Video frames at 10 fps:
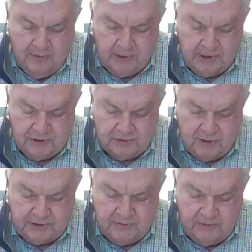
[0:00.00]
The
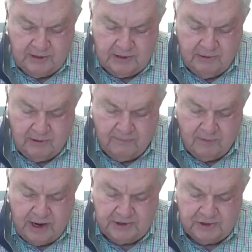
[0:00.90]
construction interior of the
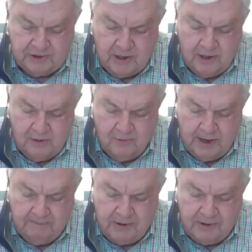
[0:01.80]
branch is ongoing